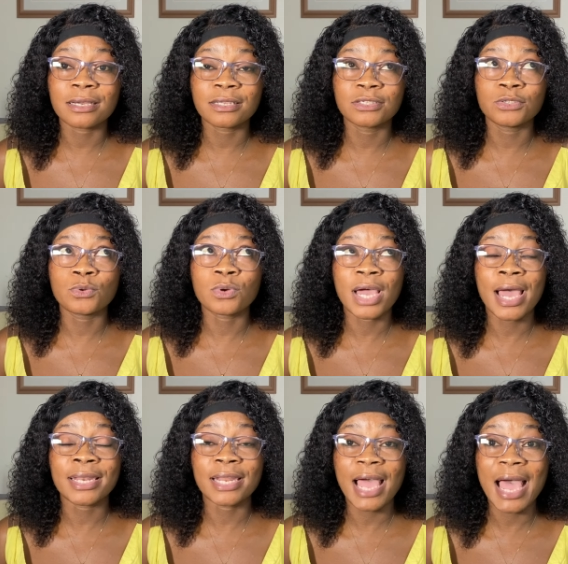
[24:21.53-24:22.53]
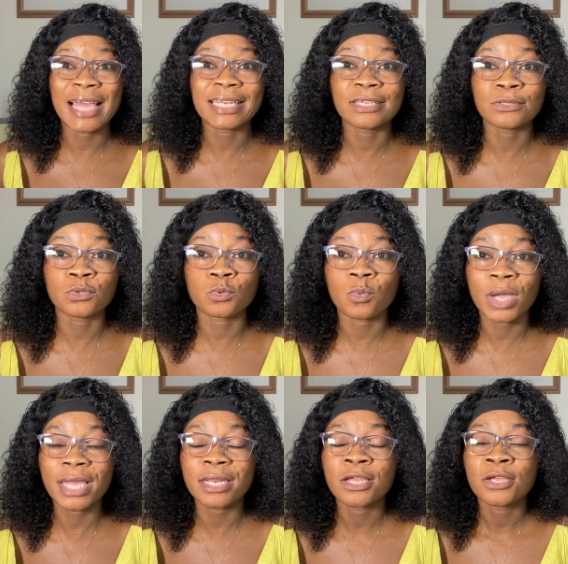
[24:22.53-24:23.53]
you can add it to
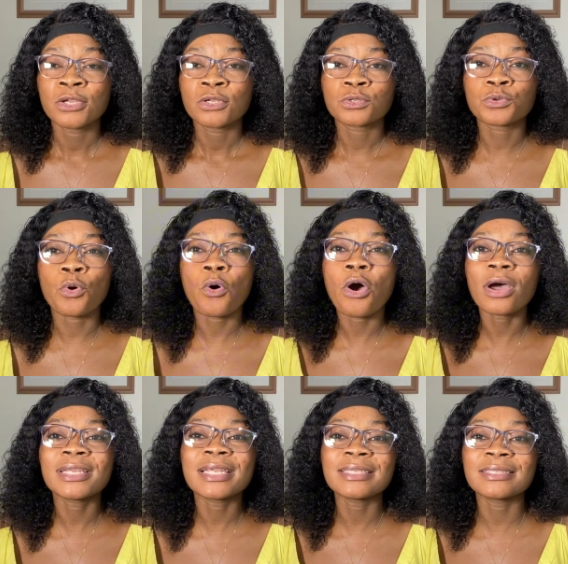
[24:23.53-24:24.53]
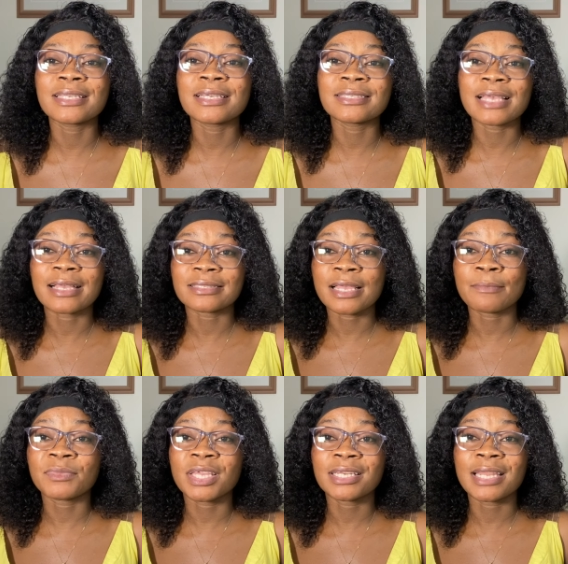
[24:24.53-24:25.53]
it. So all these things are
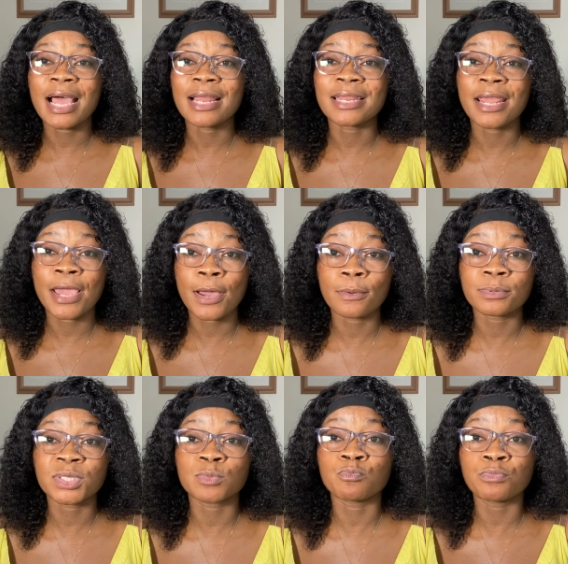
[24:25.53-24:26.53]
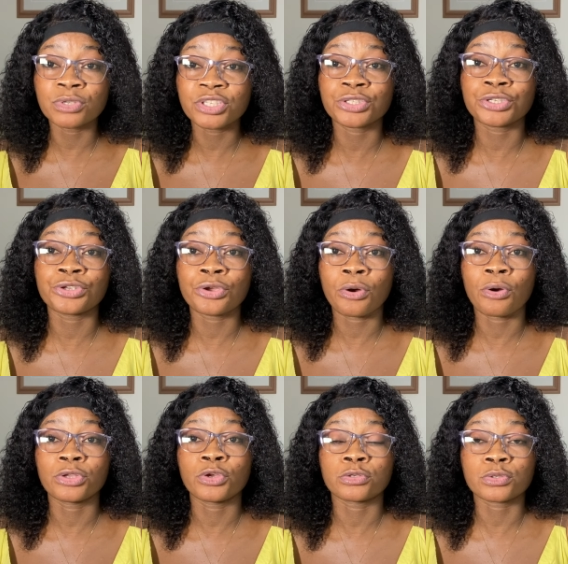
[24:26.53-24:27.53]
something that helps boost
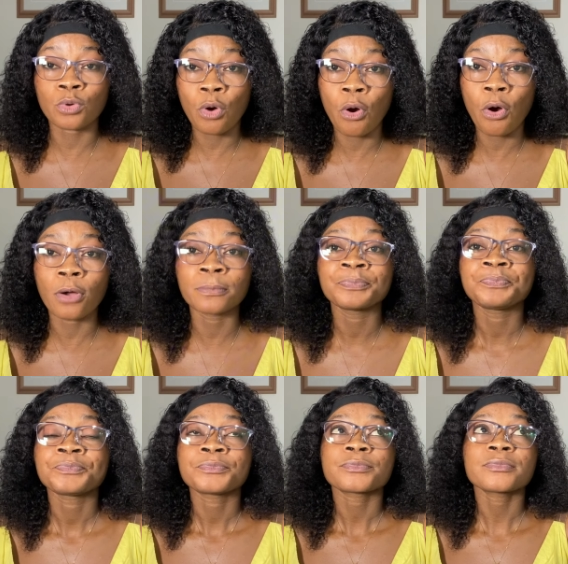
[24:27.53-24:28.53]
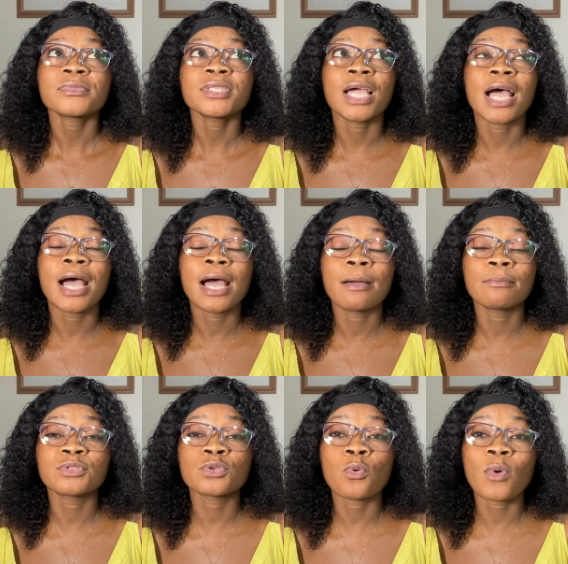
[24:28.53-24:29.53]
your score.
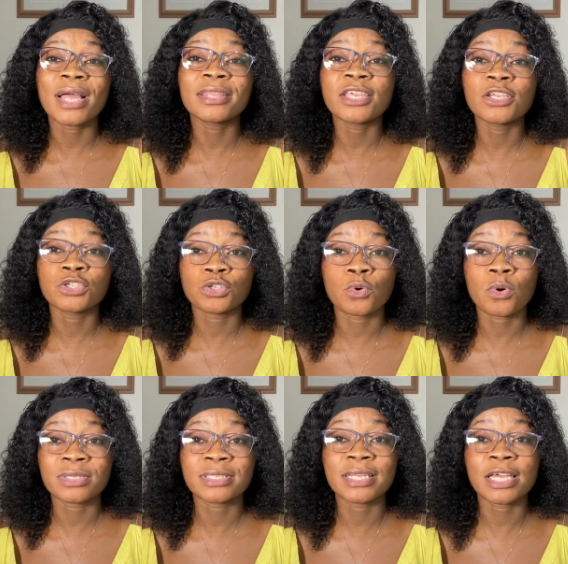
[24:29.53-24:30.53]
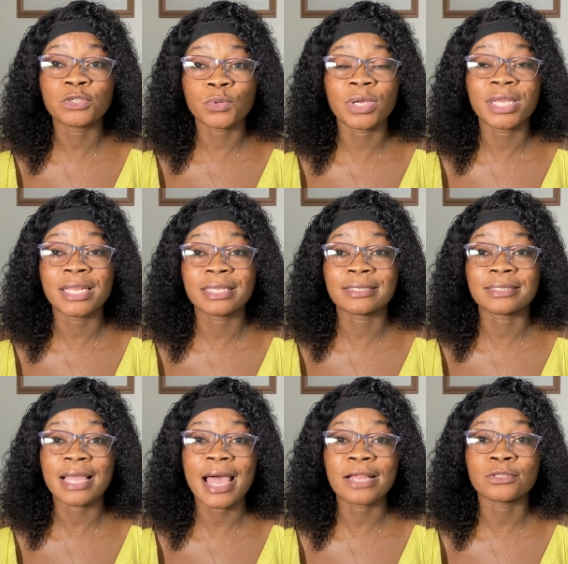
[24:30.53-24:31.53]
So one thing you should consider doing is
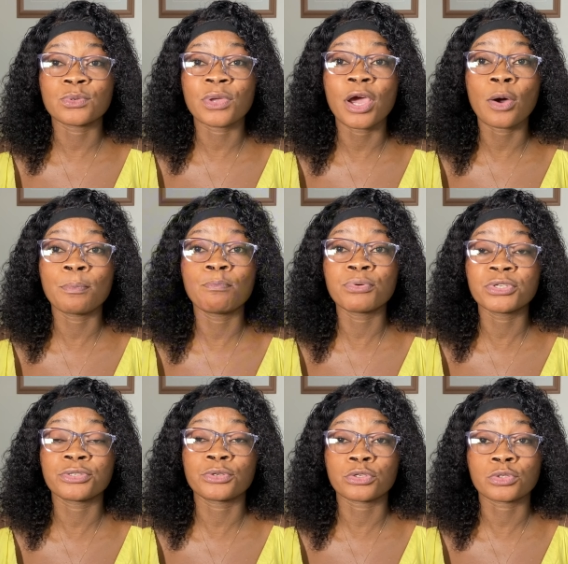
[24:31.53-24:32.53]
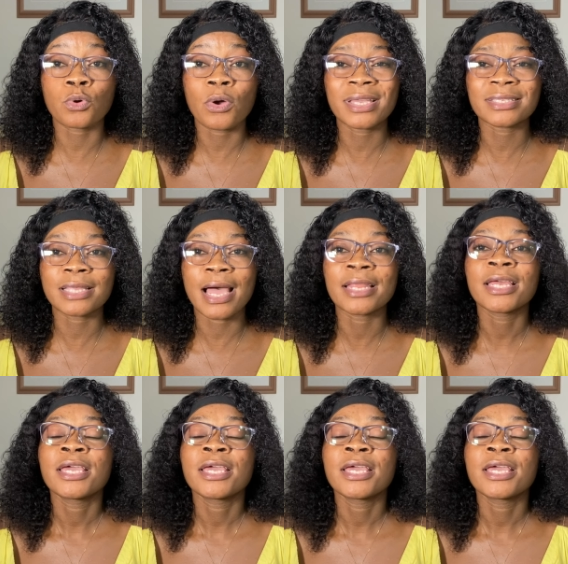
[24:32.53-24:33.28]
that to help boost your score is that